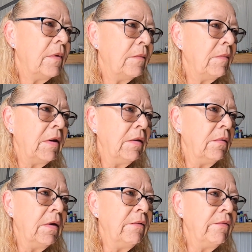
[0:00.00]
I
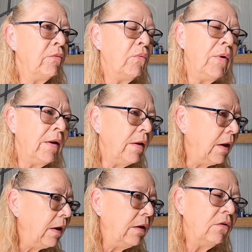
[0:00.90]
mean, even
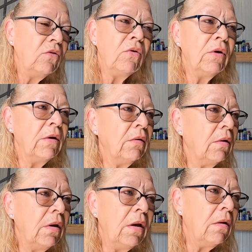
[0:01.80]
Wendy's or,
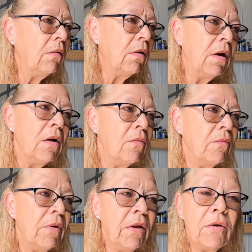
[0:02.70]
you know,
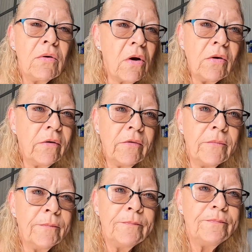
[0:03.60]
we don't go to
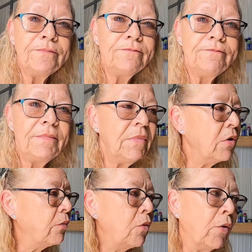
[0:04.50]
them.
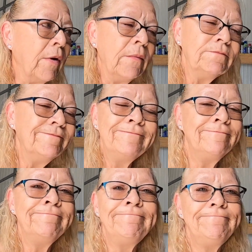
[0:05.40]
No more. Mm-mm.